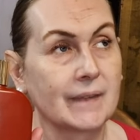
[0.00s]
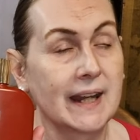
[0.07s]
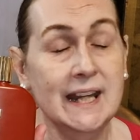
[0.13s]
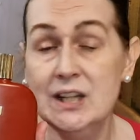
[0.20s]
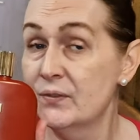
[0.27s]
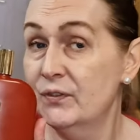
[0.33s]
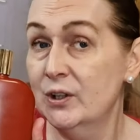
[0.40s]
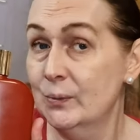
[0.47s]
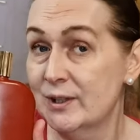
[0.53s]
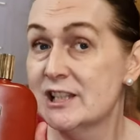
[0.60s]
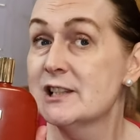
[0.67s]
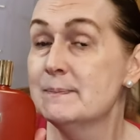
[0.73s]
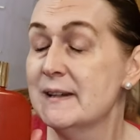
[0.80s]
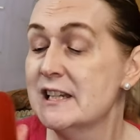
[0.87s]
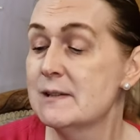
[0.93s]

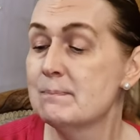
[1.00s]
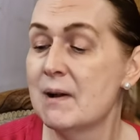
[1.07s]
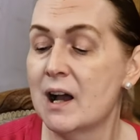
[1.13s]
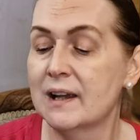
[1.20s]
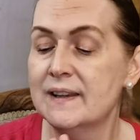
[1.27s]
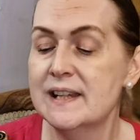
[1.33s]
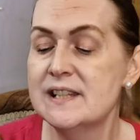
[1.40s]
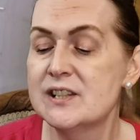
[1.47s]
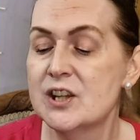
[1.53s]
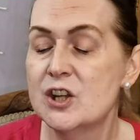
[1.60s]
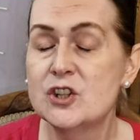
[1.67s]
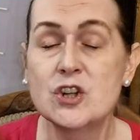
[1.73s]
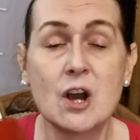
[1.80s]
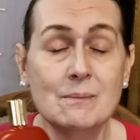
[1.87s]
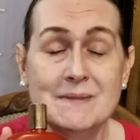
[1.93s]
influenced me to buy this,
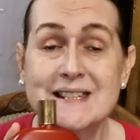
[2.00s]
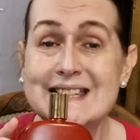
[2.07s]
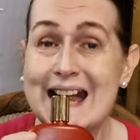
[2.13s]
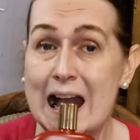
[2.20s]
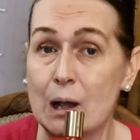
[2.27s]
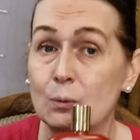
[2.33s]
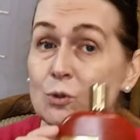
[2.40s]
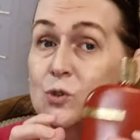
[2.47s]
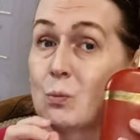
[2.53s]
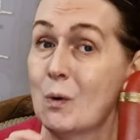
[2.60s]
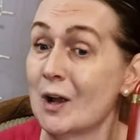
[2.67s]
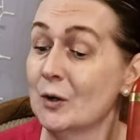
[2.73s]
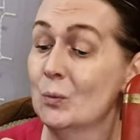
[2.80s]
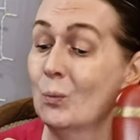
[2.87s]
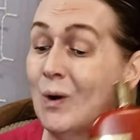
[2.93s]
Thomas Ouch
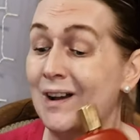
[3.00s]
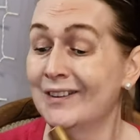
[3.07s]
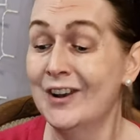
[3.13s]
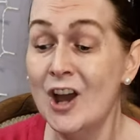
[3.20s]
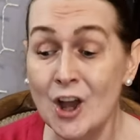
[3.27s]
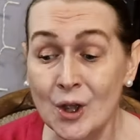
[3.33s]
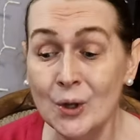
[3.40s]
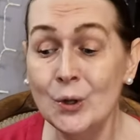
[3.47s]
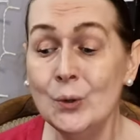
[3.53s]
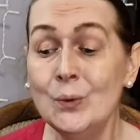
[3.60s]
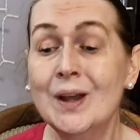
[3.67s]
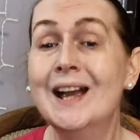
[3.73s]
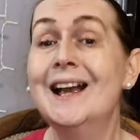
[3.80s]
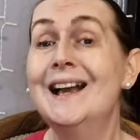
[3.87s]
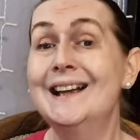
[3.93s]

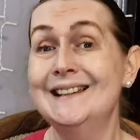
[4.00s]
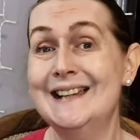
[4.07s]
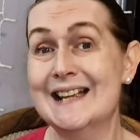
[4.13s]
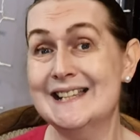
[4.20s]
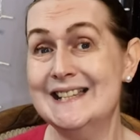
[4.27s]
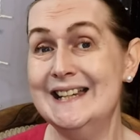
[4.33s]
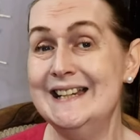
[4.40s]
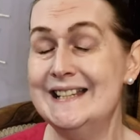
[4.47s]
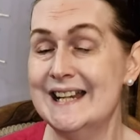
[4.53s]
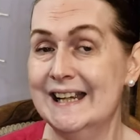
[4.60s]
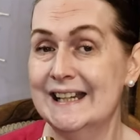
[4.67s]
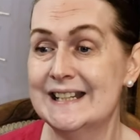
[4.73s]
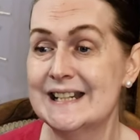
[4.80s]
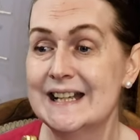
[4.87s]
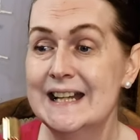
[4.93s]
110. Yes, he
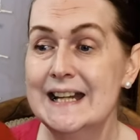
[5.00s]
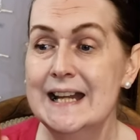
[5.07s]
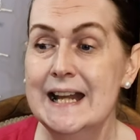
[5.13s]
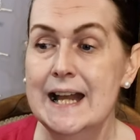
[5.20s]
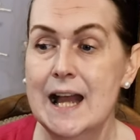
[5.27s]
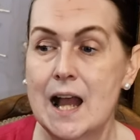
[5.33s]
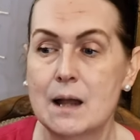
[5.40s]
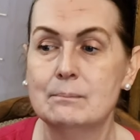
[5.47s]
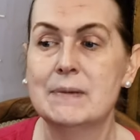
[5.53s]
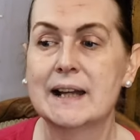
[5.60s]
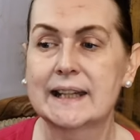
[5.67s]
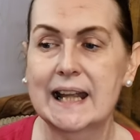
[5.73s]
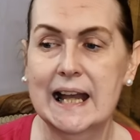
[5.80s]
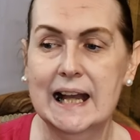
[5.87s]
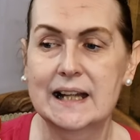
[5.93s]
did. My
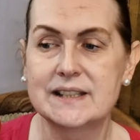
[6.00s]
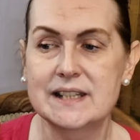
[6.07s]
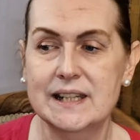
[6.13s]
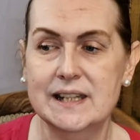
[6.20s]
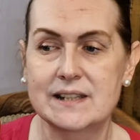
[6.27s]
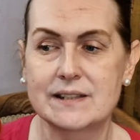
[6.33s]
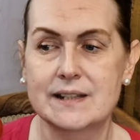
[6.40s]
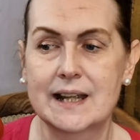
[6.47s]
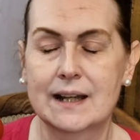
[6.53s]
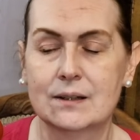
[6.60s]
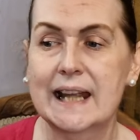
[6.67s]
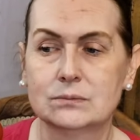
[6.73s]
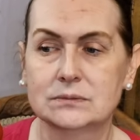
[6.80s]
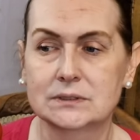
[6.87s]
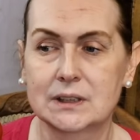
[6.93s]
cat is
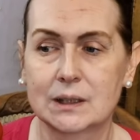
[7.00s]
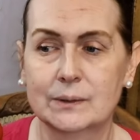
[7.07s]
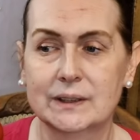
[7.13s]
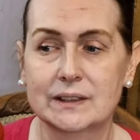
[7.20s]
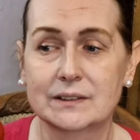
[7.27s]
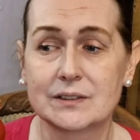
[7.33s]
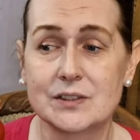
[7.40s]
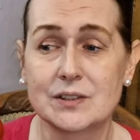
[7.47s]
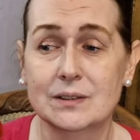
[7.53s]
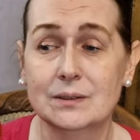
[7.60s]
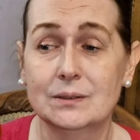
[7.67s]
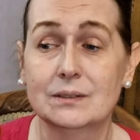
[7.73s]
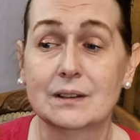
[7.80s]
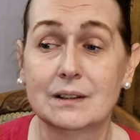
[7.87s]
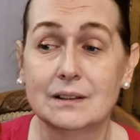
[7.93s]
now going
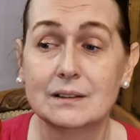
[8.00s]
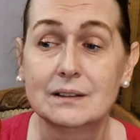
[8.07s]
to